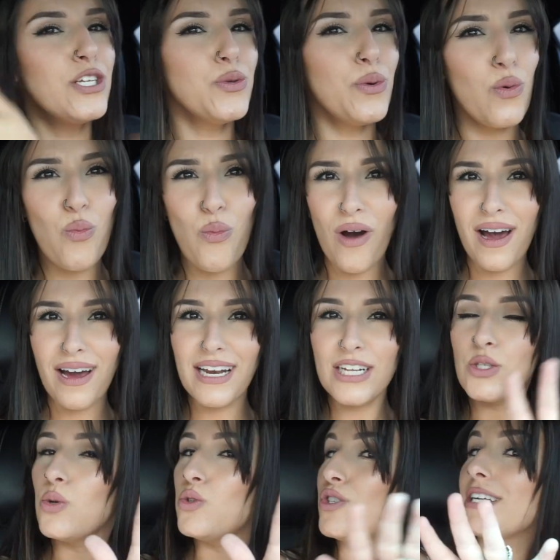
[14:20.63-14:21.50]
into a 1.
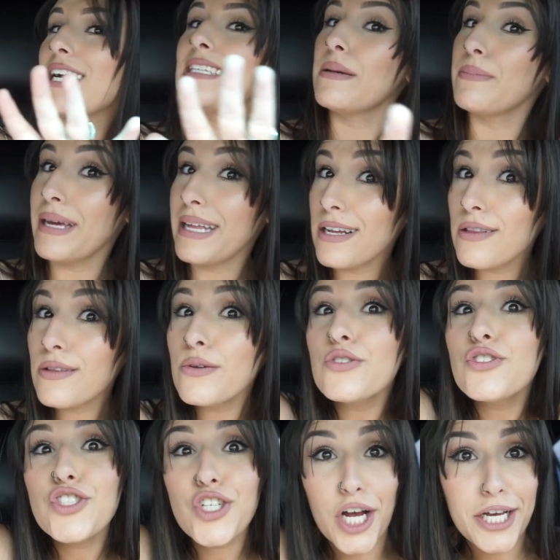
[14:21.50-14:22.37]
I told you guys, I'm getting a
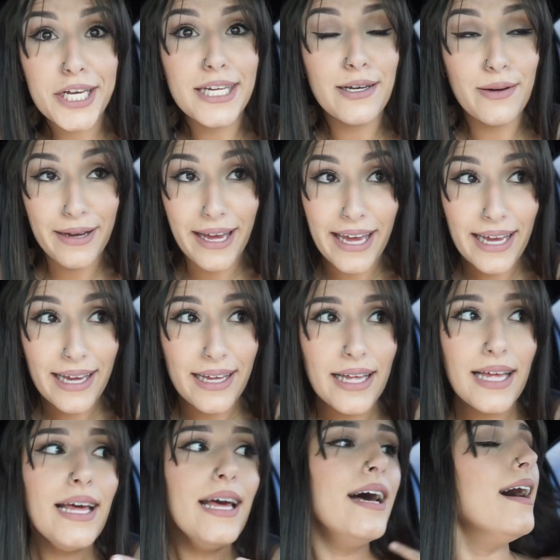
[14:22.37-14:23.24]
little chunky, okay?
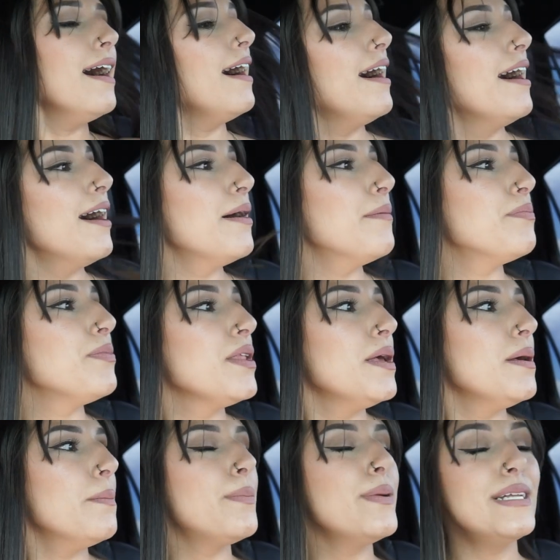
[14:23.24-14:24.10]

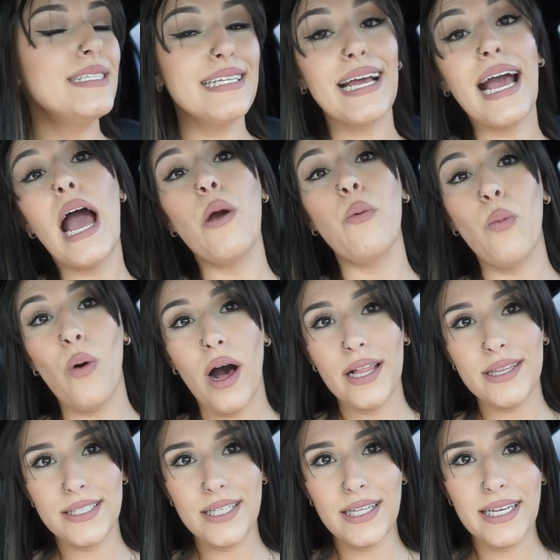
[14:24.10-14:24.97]
But it's like, I
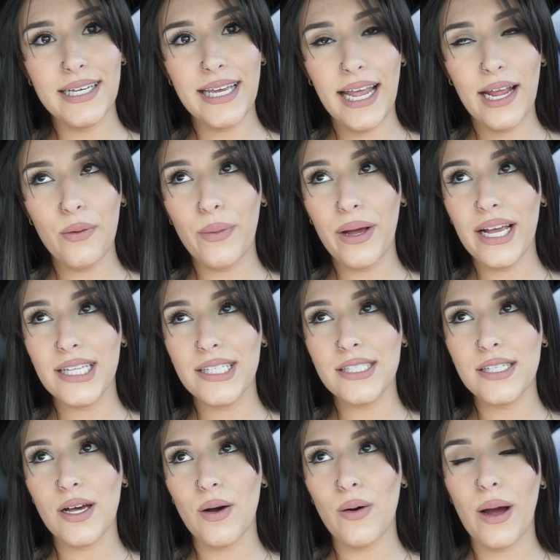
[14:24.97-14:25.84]
want to like gain weight,
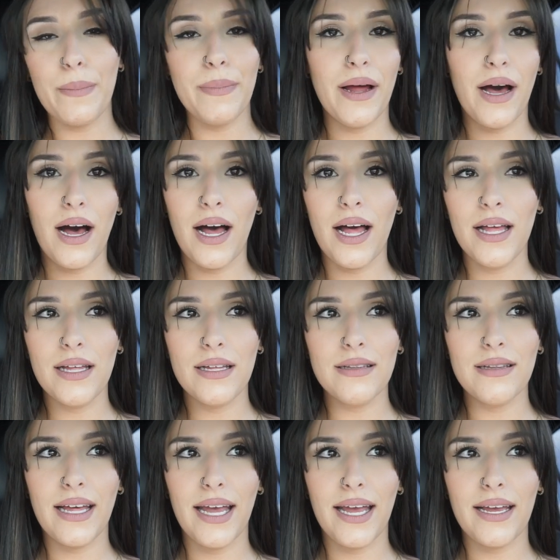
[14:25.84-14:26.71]
so I'm not
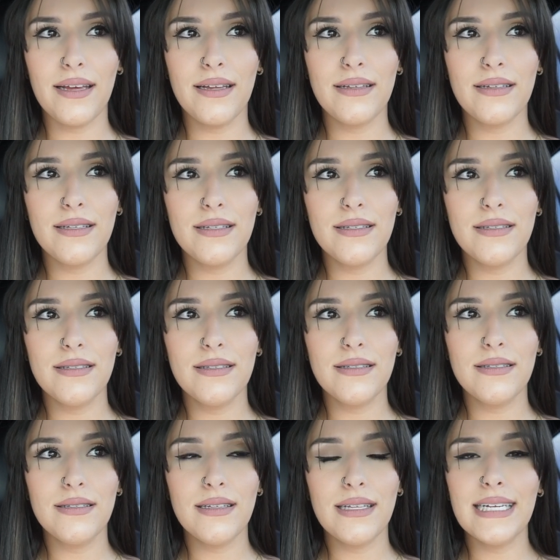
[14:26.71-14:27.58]
like,
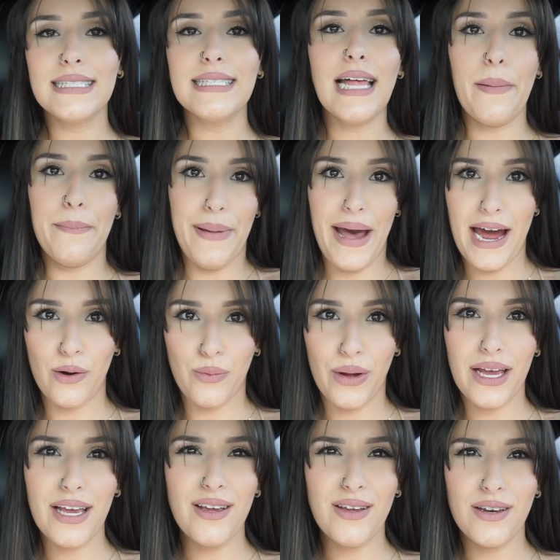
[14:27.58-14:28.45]
it's not bad
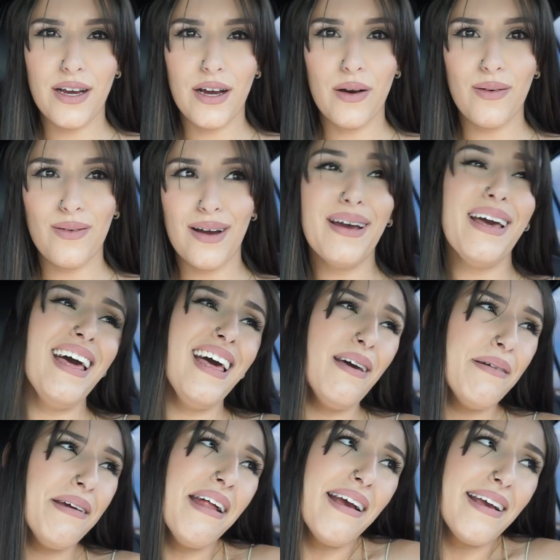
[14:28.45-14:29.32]
weight, you know?
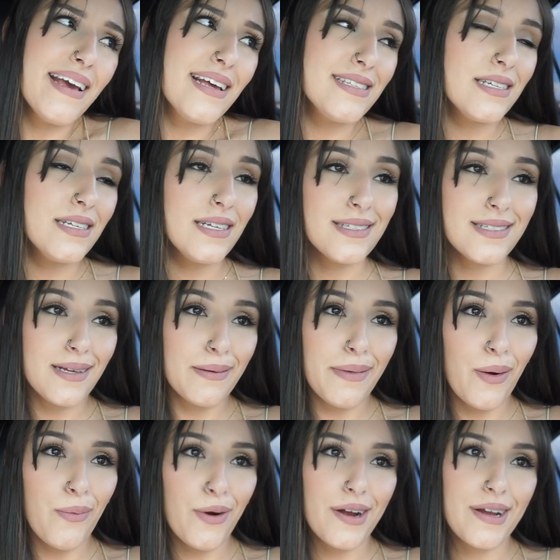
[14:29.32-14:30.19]
I guess it is, because I'm
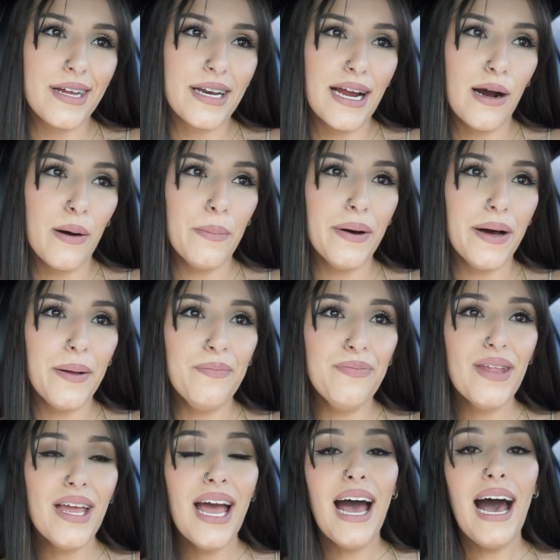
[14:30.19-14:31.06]
not working out, but
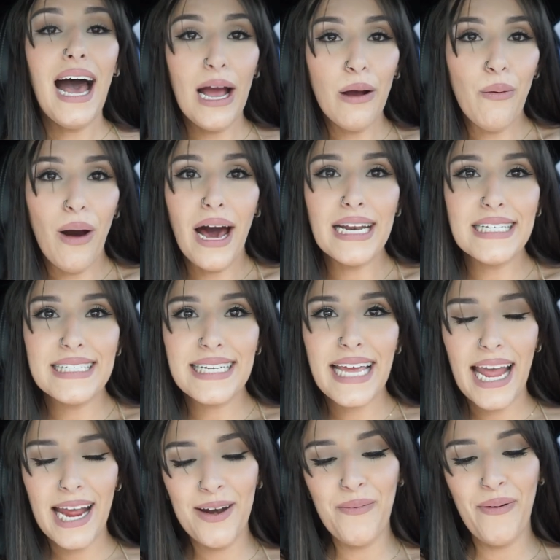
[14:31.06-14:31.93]
I wanted to
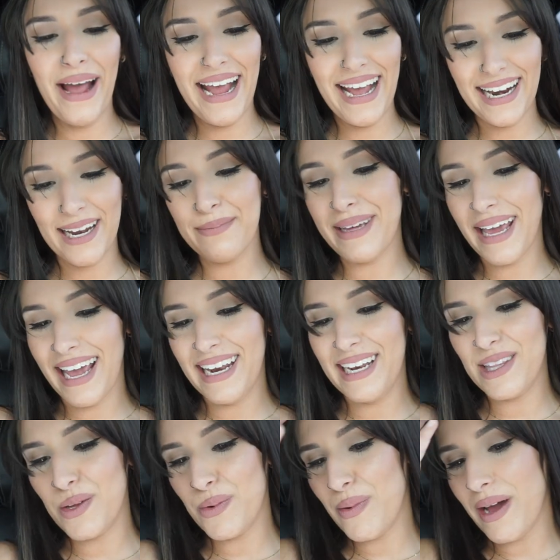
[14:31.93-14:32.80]
gain weight, and I'm
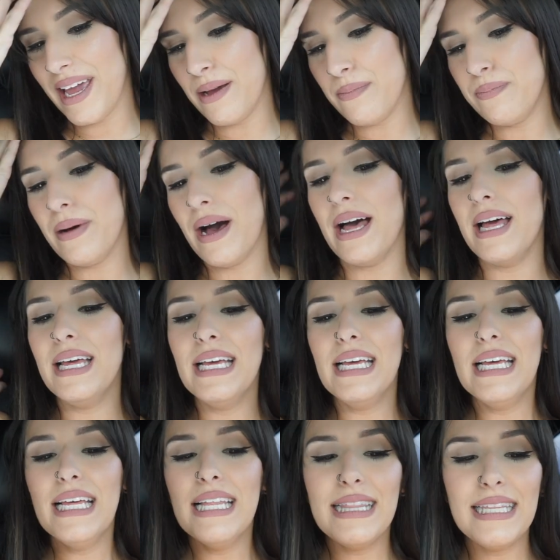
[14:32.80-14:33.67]
gaining the weight. But
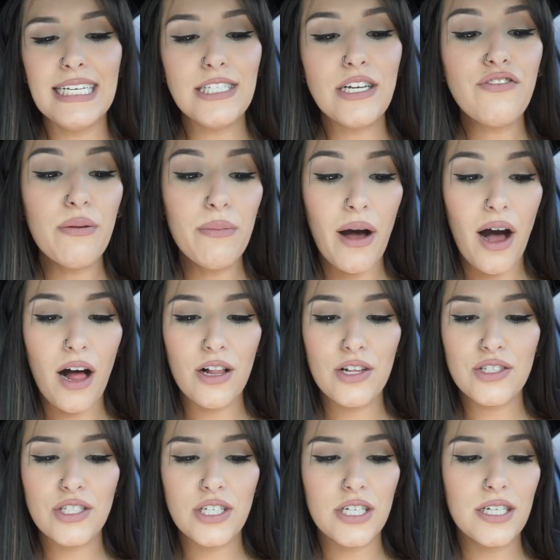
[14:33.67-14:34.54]
these are from
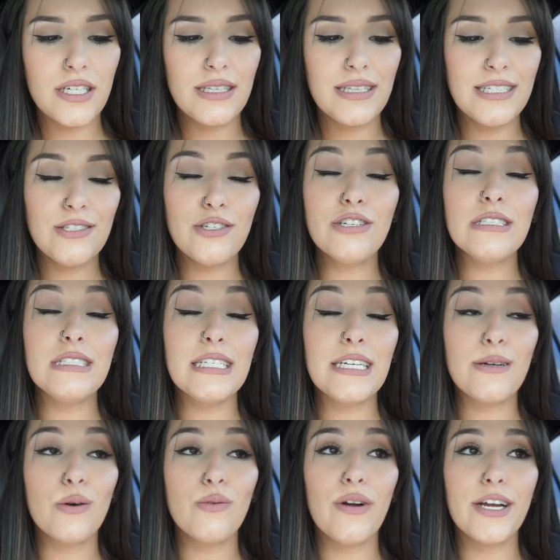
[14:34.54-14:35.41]
Hollister. These are a
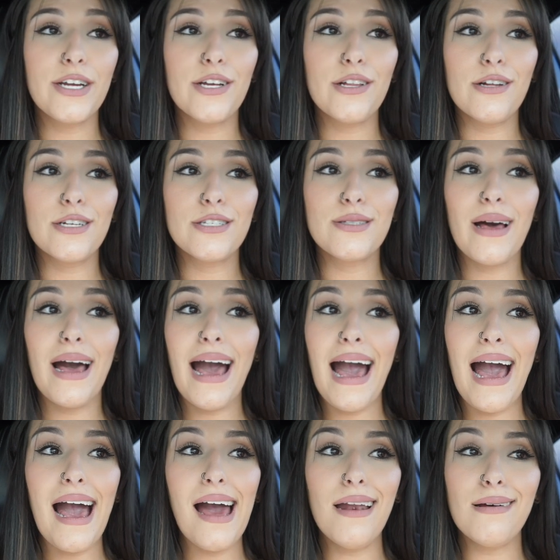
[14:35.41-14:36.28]
0 regular, so
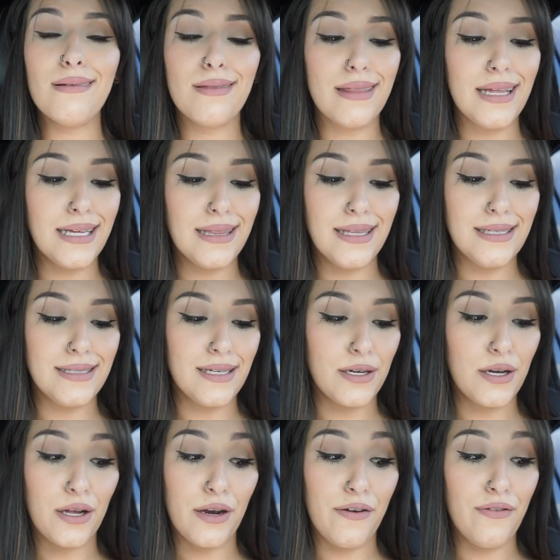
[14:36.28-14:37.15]
I don't think these are
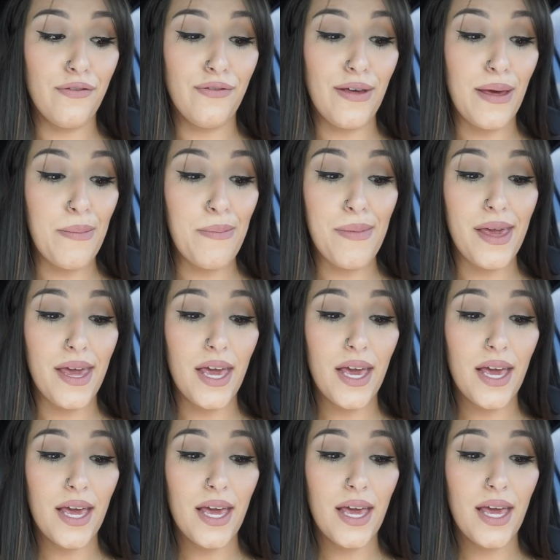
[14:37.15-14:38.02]
gonna fit me,